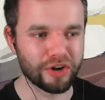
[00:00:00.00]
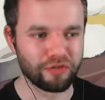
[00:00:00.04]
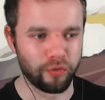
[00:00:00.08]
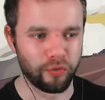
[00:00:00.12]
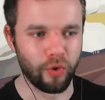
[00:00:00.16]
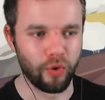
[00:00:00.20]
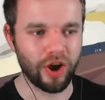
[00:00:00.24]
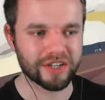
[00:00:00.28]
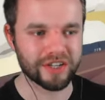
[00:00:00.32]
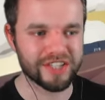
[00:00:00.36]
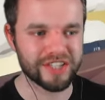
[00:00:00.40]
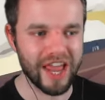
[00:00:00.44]
of
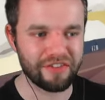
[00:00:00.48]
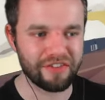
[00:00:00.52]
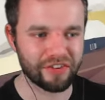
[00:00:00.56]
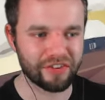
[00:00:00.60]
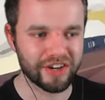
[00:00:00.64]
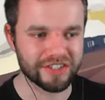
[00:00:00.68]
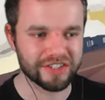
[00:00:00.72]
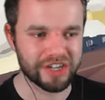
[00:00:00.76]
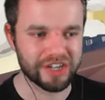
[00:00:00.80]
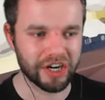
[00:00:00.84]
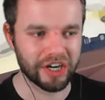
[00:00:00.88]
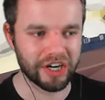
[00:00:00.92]
whatever
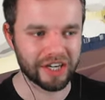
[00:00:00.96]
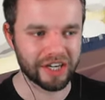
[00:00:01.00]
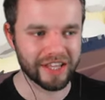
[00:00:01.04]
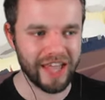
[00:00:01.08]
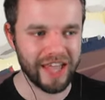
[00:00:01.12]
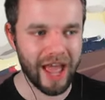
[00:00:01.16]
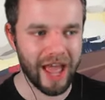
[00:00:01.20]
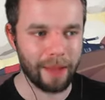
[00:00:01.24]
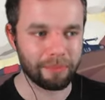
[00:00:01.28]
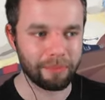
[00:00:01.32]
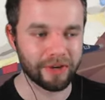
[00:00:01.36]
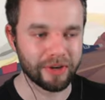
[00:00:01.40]
is
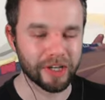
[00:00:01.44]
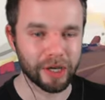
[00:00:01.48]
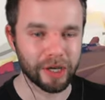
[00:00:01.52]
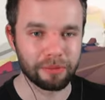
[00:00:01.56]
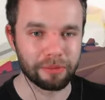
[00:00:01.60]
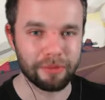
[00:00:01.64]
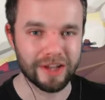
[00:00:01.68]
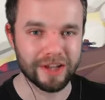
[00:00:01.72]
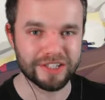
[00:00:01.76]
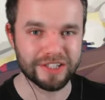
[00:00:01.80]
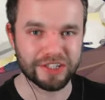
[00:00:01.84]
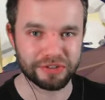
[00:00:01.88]
currently happening
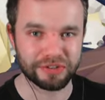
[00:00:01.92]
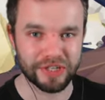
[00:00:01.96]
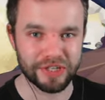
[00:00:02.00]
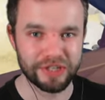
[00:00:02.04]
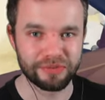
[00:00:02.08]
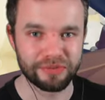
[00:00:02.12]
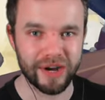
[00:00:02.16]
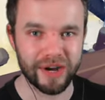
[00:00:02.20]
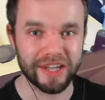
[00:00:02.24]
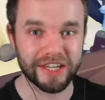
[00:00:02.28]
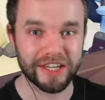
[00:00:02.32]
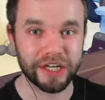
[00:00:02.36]
on my
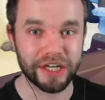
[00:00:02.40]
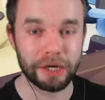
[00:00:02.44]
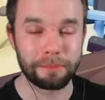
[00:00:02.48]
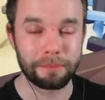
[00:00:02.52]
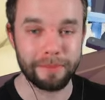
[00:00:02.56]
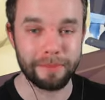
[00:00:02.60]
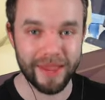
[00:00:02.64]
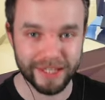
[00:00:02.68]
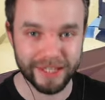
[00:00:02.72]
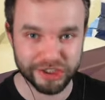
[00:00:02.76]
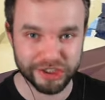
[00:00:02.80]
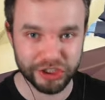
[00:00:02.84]
screen right here,
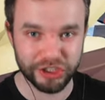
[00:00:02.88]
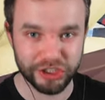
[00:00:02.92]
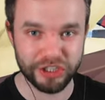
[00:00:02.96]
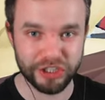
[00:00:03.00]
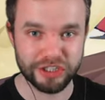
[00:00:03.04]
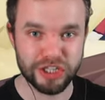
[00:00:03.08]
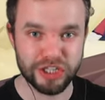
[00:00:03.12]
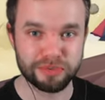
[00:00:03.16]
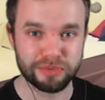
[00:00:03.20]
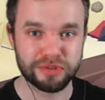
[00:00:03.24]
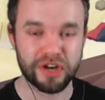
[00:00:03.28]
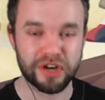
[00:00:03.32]
make sure
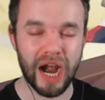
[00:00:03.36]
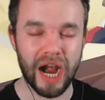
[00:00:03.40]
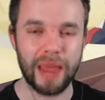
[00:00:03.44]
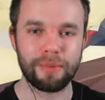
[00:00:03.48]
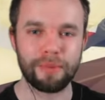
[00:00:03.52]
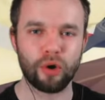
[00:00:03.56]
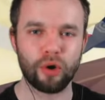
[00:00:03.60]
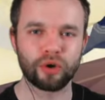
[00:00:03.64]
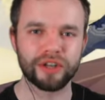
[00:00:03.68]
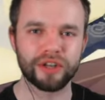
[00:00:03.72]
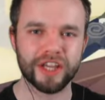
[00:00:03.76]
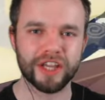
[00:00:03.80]
you
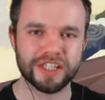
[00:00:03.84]
subscribe. Only a